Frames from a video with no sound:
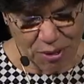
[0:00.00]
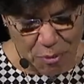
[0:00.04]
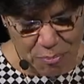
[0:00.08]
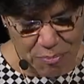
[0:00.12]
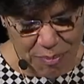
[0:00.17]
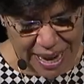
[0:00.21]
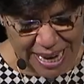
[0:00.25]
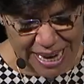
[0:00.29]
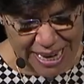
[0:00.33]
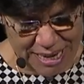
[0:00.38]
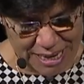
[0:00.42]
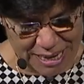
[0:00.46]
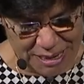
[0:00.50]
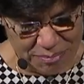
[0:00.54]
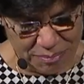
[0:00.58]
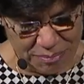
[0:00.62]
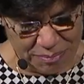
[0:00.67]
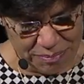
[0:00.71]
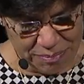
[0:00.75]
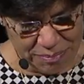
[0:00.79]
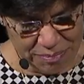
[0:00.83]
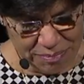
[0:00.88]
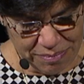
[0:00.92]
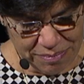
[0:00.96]
obeyed
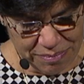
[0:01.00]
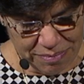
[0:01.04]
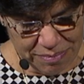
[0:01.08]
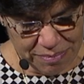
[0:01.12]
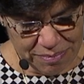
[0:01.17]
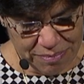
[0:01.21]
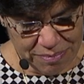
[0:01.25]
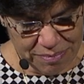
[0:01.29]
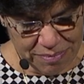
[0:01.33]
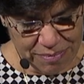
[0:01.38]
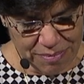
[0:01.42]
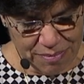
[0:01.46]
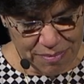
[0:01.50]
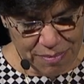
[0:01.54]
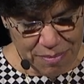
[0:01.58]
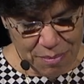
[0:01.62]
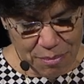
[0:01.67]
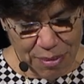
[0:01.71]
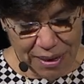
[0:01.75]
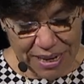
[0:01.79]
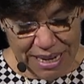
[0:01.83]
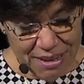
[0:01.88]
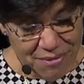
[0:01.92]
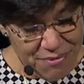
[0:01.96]
him.
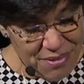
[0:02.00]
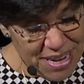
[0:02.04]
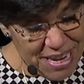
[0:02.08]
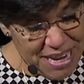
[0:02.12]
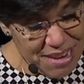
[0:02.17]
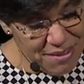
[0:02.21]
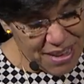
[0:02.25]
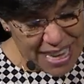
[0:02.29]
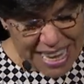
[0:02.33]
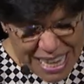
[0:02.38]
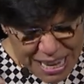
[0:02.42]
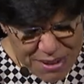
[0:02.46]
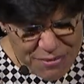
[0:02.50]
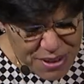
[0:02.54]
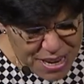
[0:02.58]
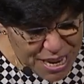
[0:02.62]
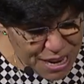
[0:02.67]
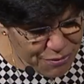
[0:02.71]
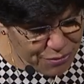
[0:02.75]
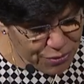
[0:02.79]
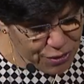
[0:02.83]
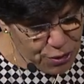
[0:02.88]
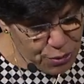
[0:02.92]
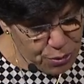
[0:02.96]
But even if, even
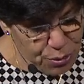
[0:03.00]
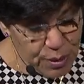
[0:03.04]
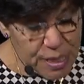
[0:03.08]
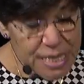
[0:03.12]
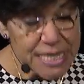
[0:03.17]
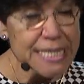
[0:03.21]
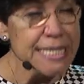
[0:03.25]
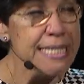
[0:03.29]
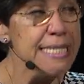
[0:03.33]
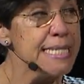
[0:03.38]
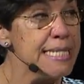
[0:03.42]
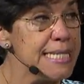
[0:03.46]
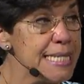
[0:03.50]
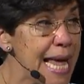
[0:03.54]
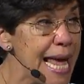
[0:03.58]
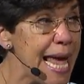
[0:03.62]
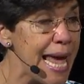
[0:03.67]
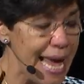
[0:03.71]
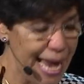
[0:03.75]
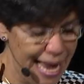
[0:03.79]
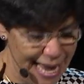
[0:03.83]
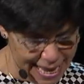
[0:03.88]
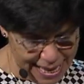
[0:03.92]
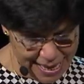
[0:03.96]
if you
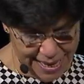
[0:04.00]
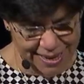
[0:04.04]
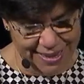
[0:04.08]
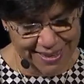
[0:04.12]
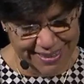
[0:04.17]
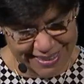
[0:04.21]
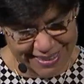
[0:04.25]
say